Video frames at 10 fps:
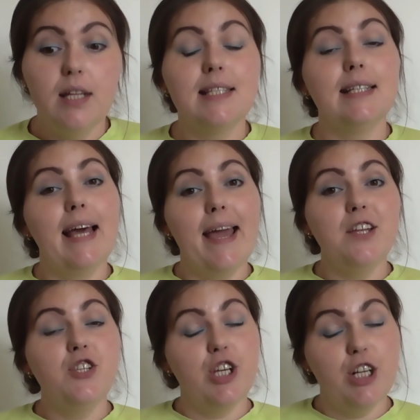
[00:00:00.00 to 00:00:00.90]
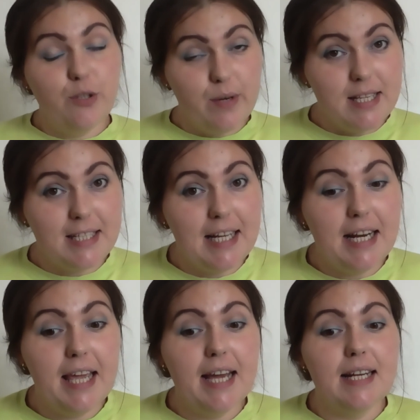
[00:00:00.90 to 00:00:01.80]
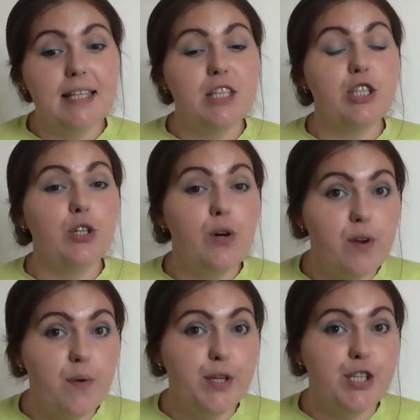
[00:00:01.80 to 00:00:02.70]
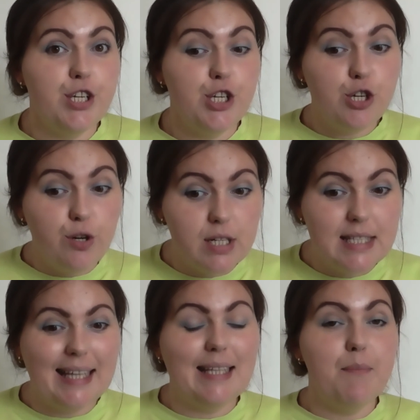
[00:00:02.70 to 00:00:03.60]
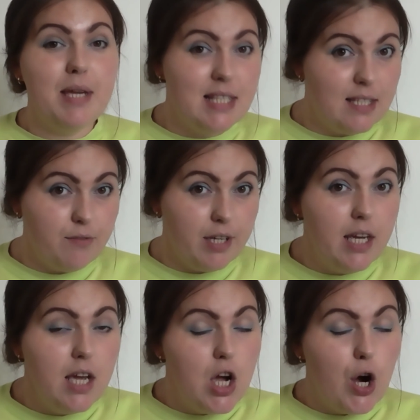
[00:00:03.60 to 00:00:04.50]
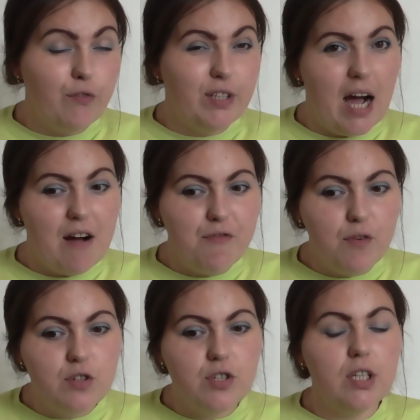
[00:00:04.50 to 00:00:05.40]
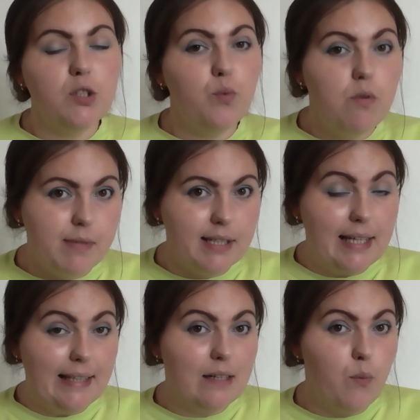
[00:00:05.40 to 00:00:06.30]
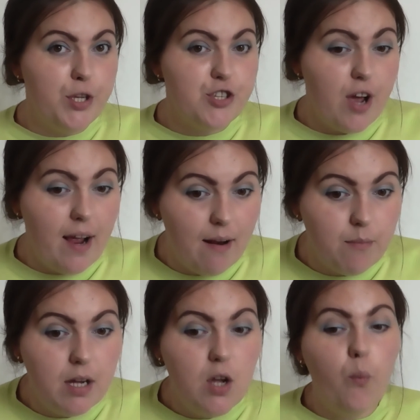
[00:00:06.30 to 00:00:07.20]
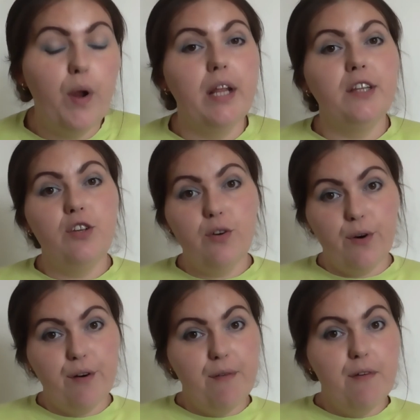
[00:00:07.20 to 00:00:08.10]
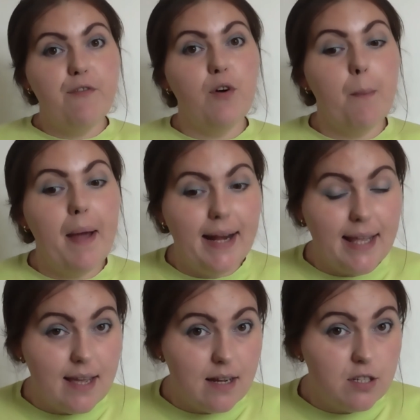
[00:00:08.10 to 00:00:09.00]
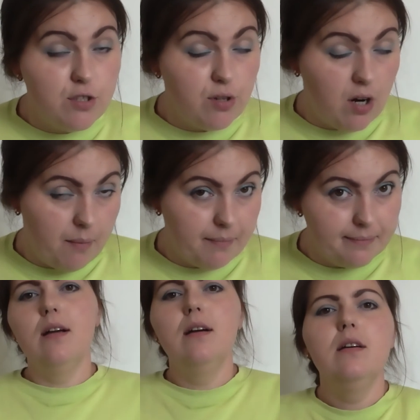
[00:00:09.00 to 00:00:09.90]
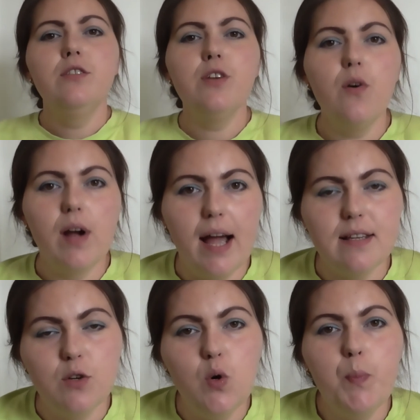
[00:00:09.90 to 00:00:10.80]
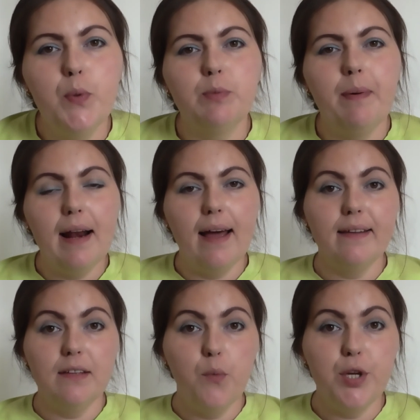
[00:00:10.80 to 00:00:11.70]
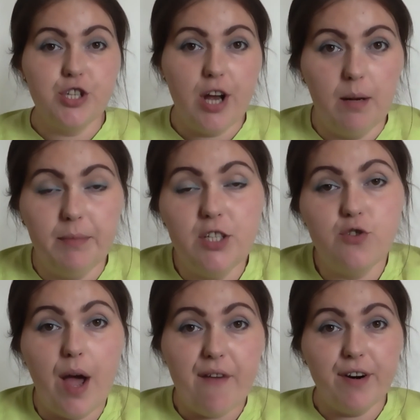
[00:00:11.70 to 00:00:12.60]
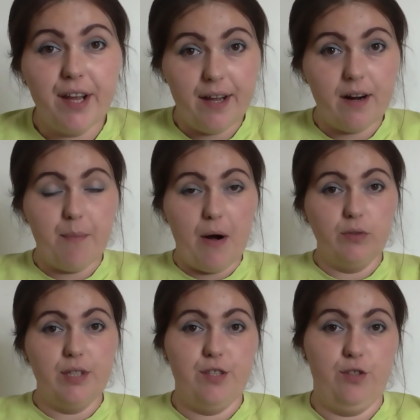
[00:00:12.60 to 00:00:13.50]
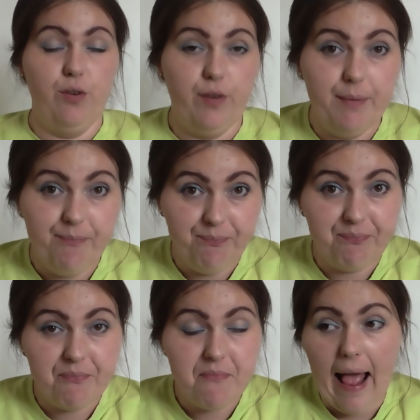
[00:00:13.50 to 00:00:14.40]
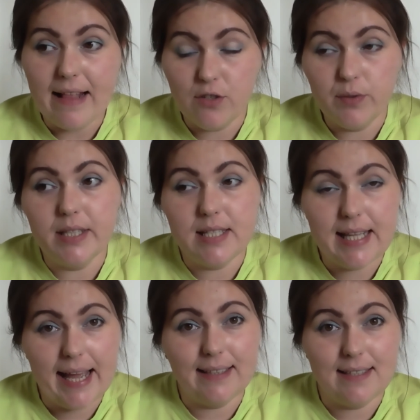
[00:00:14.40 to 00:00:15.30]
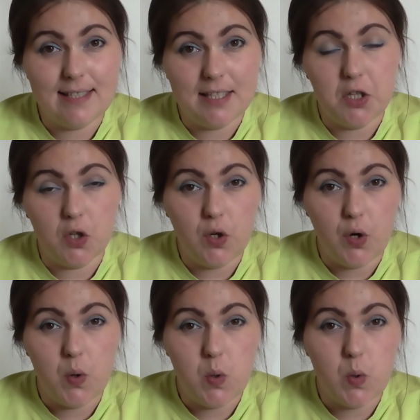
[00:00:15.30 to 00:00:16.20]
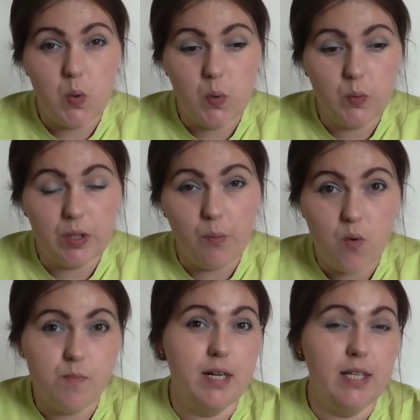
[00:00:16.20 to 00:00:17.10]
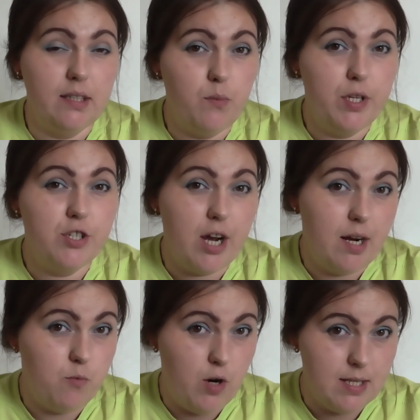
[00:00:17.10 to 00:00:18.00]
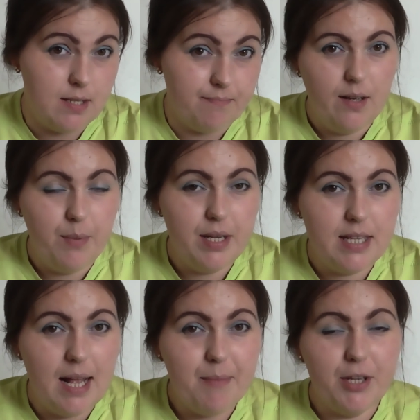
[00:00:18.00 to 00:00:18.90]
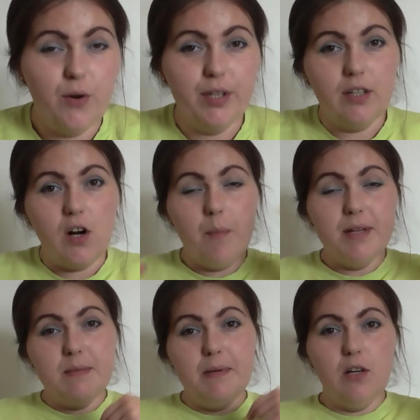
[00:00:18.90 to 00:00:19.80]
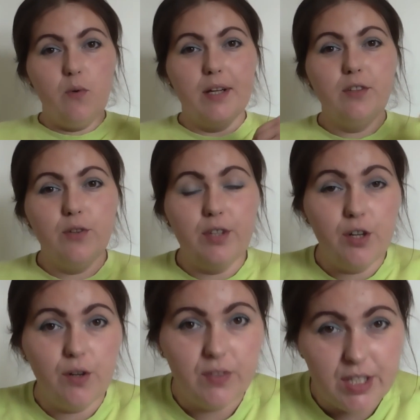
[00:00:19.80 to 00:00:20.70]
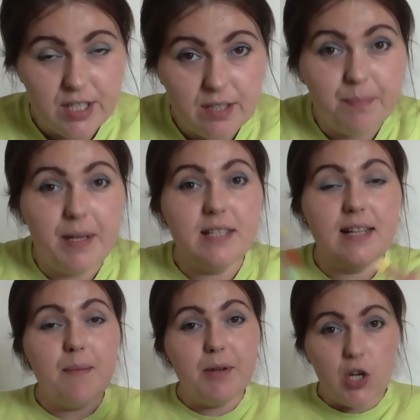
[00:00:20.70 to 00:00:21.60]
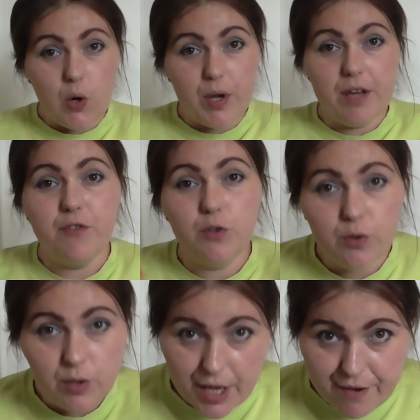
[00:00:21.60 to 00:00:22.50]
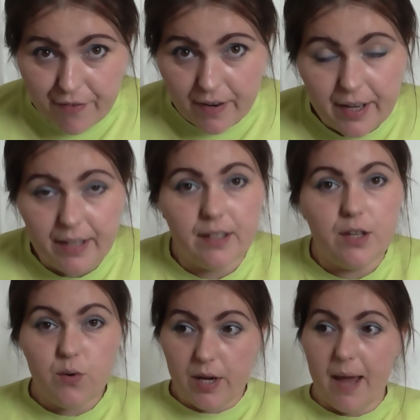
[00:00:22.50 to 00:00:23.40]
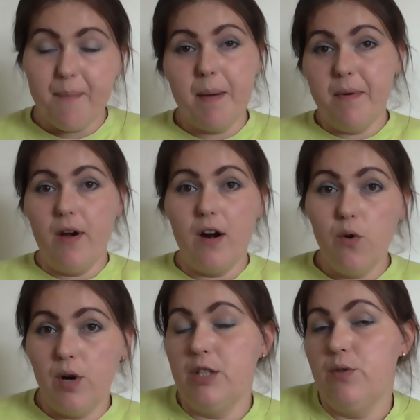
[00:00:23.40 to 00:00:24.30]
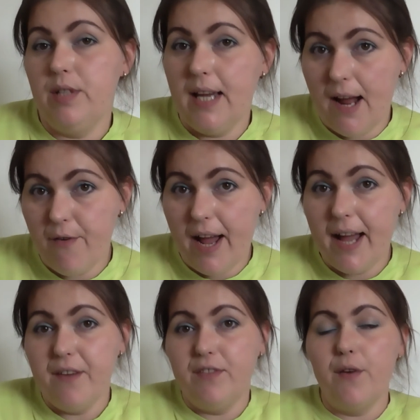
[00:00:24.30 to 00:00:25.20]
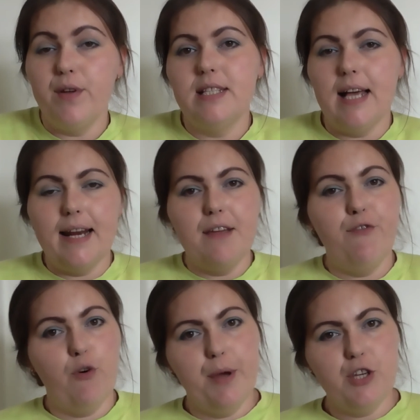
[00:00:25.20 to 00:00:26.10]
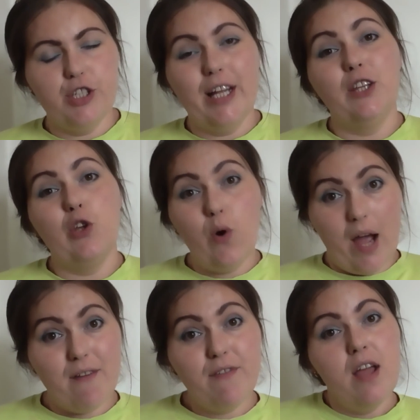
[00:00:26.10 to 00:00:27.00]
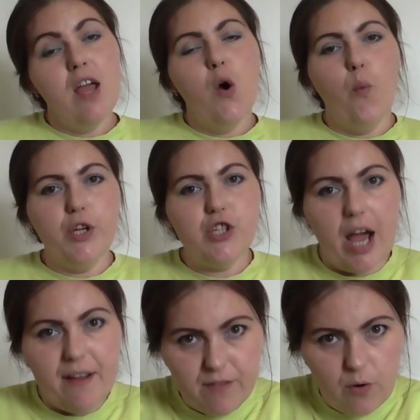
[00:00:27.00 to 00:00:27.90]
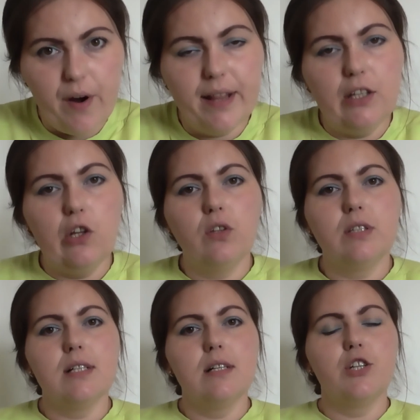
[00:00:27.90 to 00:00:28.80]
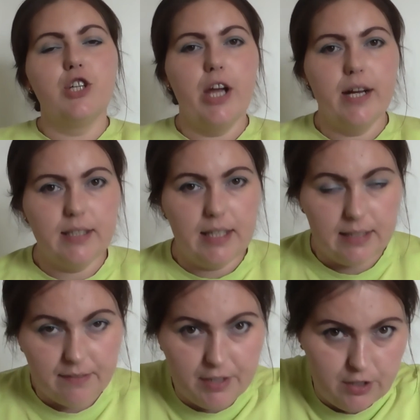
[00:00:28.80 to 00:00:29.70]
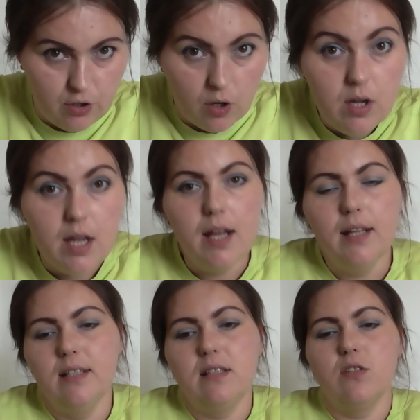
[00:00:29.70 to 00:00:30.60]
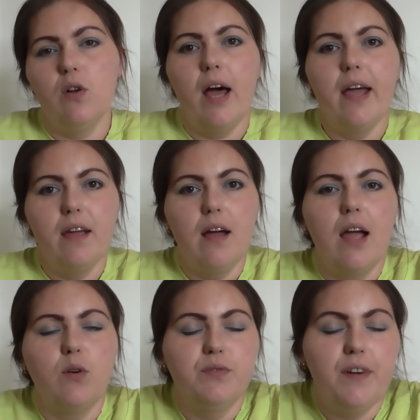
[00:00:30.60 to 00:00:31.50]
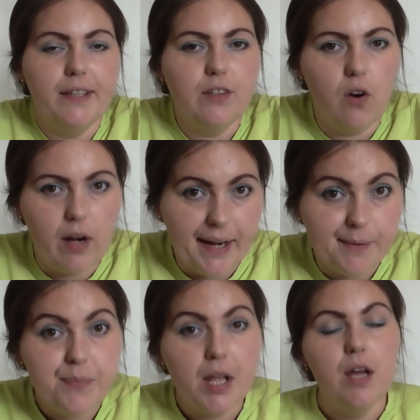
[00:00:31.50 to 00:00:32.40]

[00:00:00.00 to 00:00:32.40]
Today, children still hear this story, which ensures that the mystery of the unfortunate woman in the Wych Elm will endure for many years to come. So guys, who put Bella in the Wych Elm? Did you ever hear about this story? And to this day, it is still not known who the woman in the Wych Elm was. Please let me know in the comments below, what do you think of this? Please let me know if you do live in the UK, maybe you are local to the area, if there is any information that you have, which I've already not shared in the video. This is all I could find online.